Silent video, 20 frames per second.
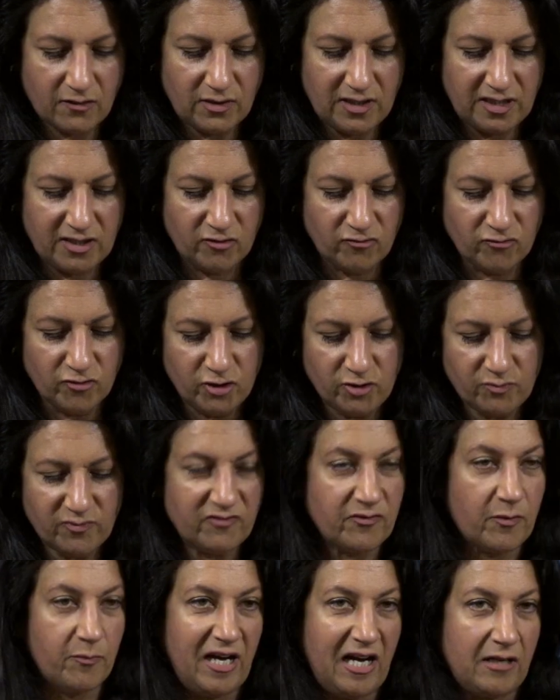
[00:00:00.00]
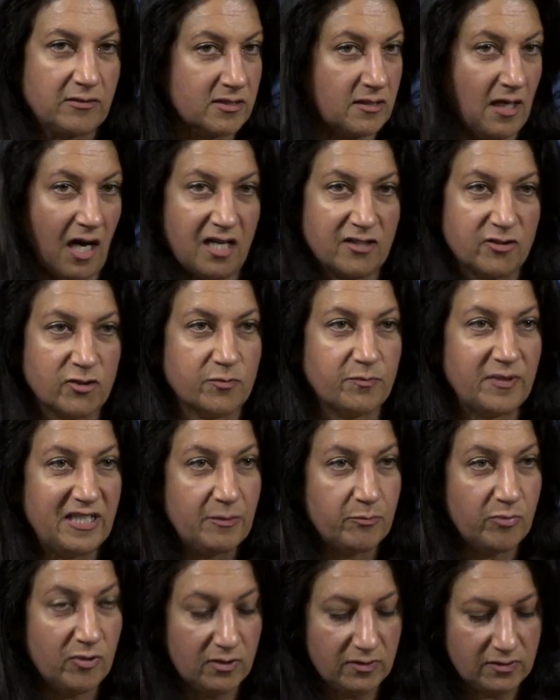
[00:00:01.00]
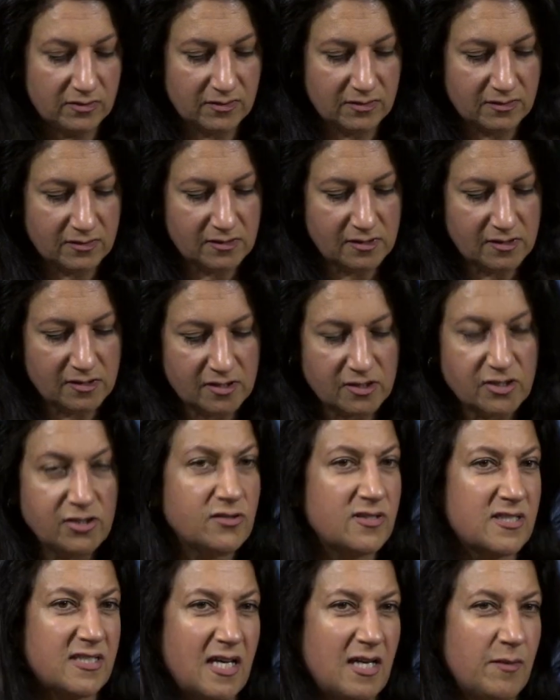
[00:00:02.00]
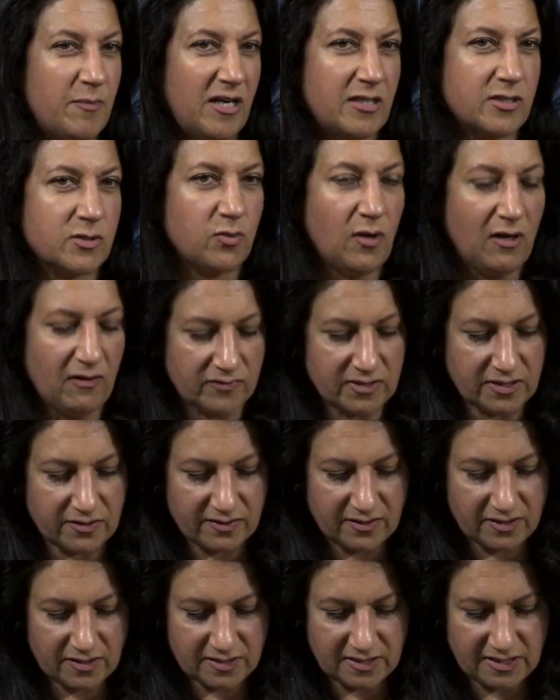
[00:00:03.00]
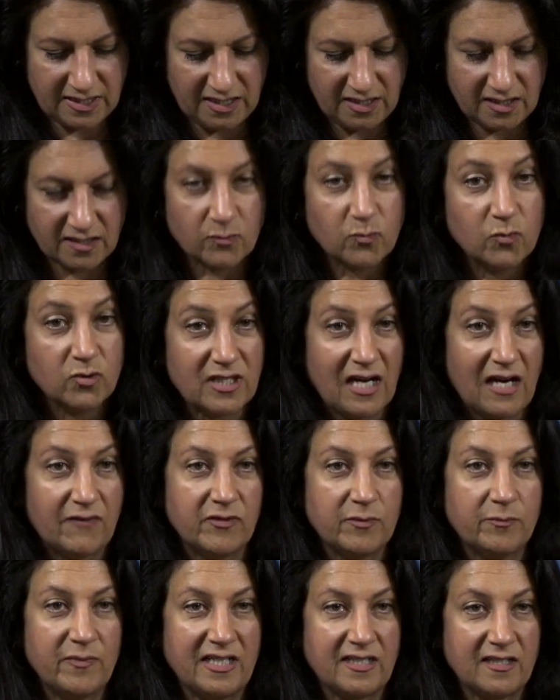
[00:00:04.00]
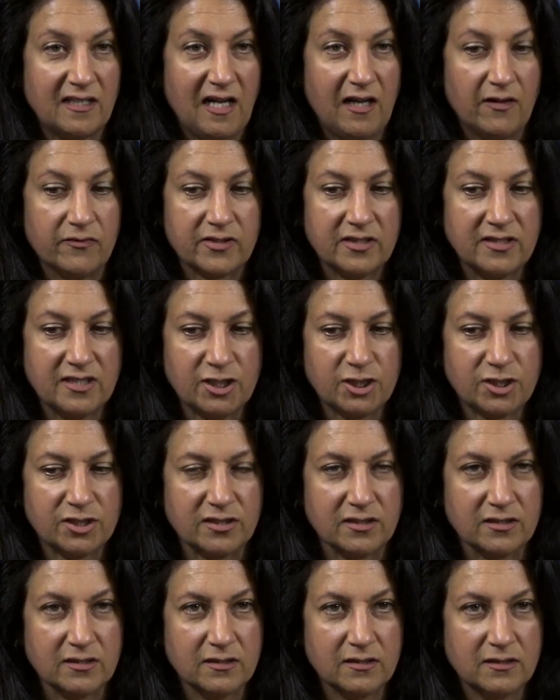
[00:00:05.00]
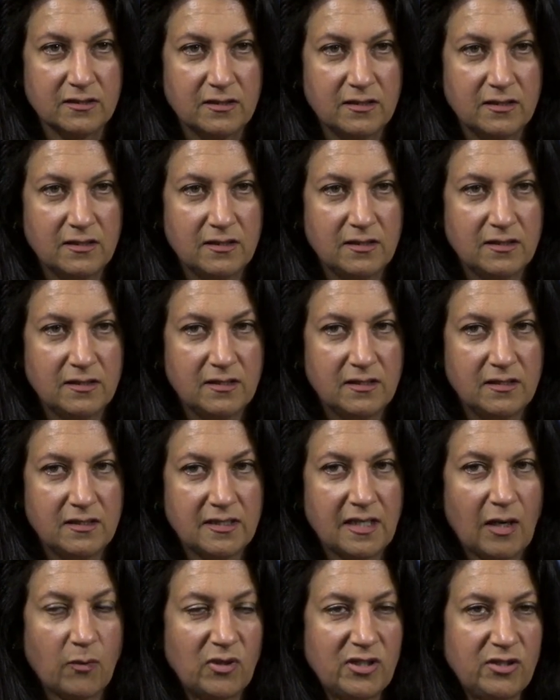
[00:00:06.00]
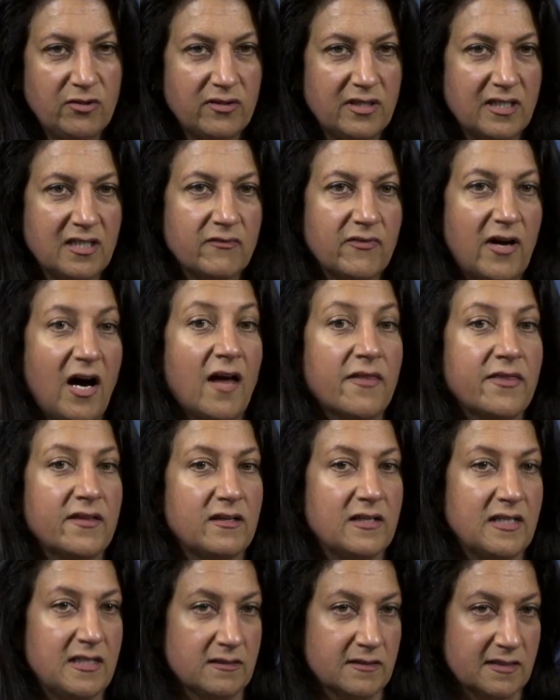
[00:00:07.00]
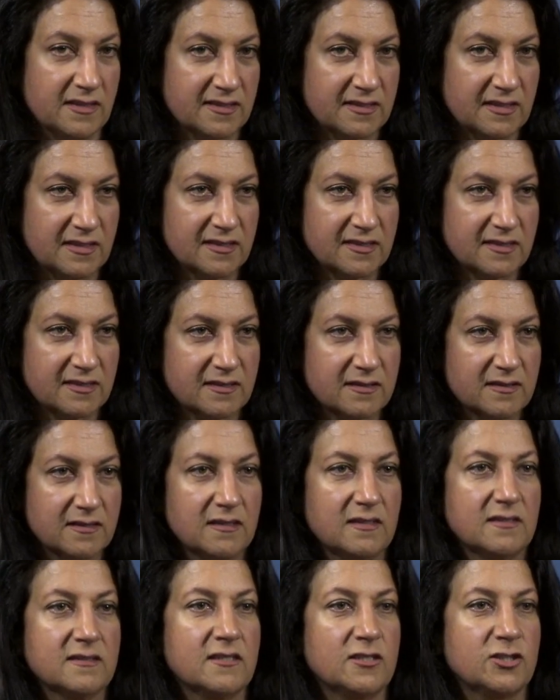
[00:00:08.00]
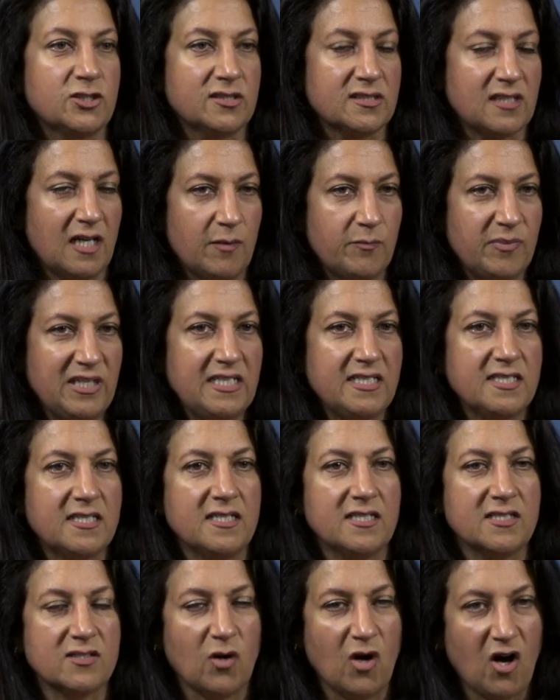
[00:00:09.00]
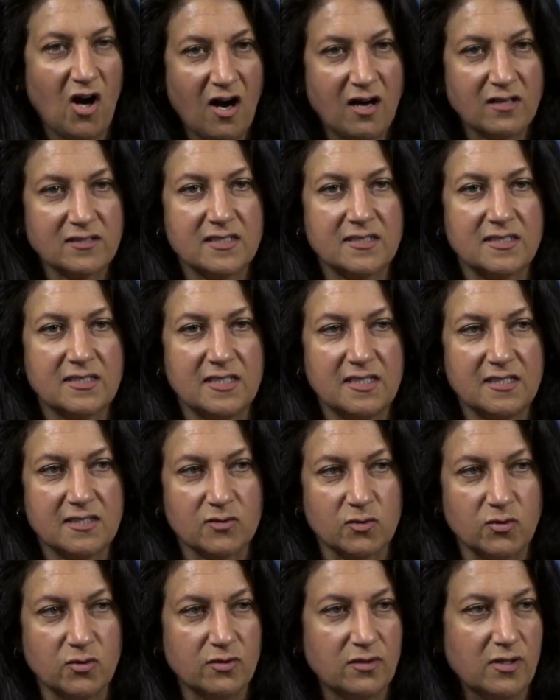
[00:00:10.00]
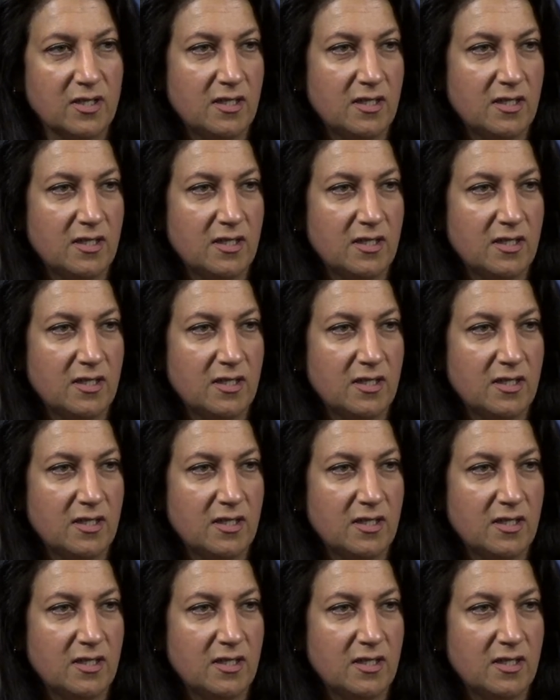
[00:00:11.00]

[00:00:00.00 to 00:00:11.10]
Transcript: in a room of about 100 people, you'd say about 12 to 13 would have a mental health condition. Now, when you think of other illnesses, such as diabetes or heart disease or